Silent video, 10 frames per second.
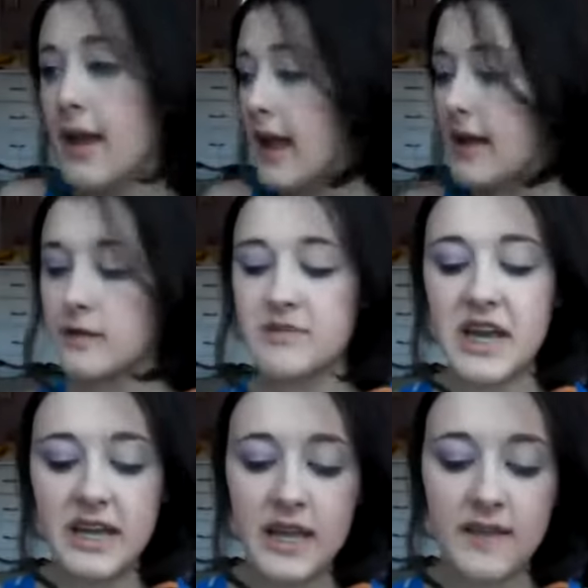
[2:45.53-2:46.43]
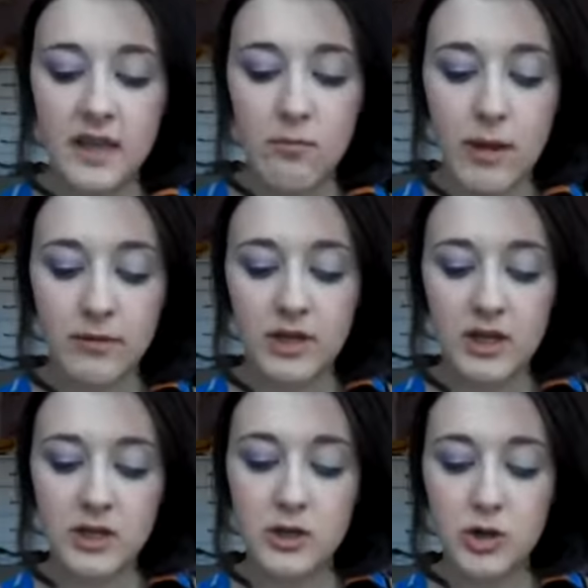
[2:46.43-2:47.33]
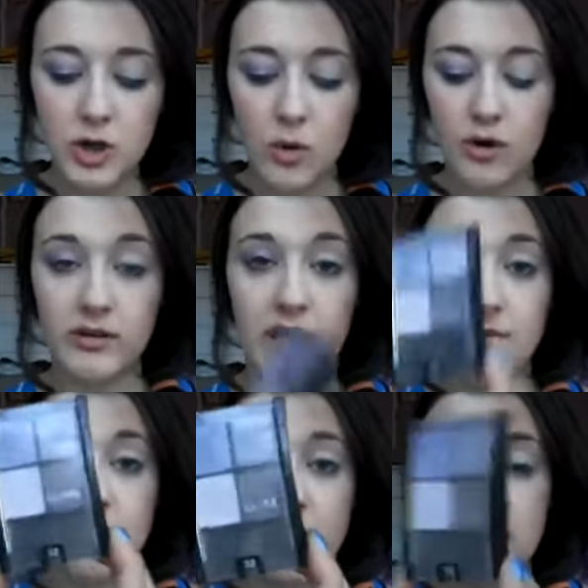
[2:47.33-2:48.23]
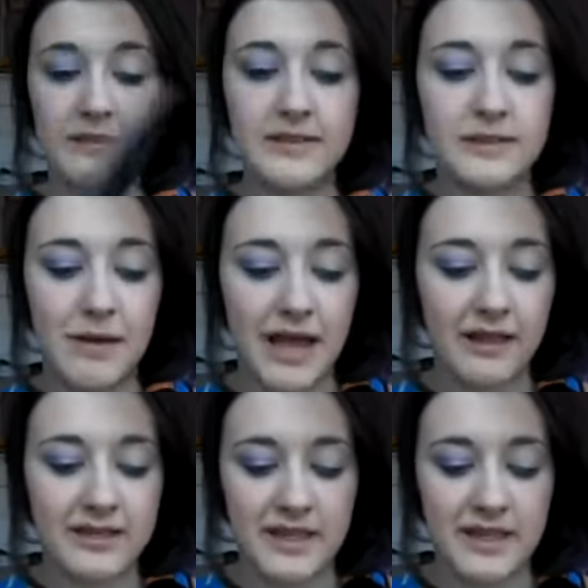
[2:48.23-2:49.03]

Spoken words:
And I'm taking the Maybelline New York Lavender Fields palette,